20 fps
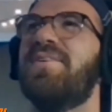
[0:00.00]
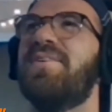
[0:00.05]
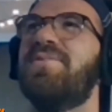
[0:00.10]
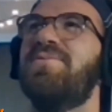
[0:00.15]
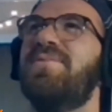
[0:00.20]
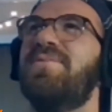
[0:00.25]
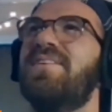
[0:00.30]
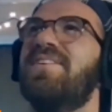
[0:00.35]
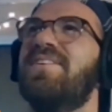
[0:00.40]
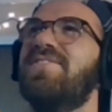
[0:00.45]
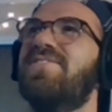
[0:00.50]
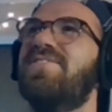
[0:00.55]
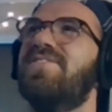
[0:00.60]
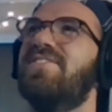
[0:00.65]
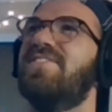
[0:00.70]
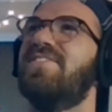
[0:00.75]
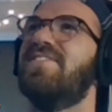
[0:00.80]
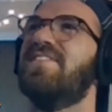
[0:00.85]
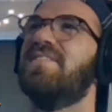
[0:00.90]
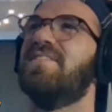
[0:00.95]
Who
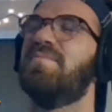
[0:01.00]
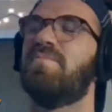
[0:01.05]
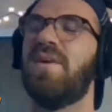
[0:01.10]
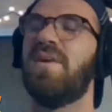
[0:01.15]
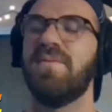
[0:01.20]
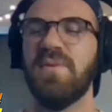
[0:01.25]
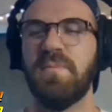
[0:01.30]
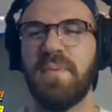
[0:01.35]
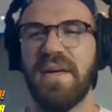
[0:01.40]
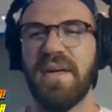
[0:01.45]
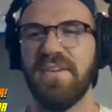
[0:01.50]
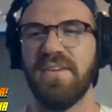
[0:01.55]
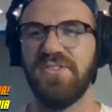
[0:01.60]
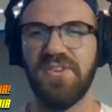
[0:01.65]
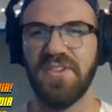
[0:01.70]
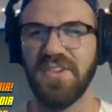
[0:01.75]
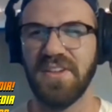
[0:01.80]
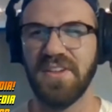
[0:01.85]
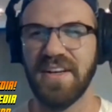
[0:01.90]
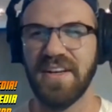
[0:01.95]
else? Probably
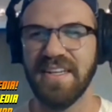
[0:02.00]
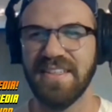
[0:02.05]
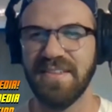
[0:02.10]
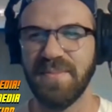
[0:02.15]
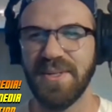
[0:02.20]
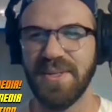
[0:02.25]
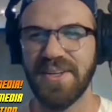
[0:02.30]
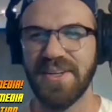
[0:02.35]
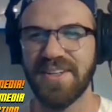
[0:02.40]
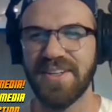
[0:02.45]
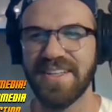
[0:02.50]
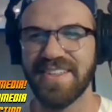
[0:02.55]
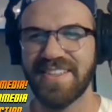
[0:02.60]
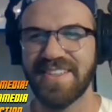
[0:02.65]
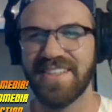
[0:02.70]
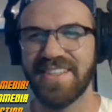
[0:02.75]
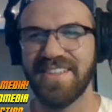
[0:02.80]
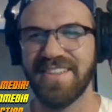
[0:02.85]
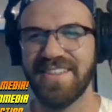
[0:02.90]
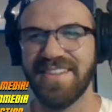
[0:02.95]
Pedro the Lion, to be
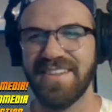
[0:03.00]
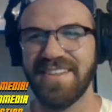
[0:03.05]
honest.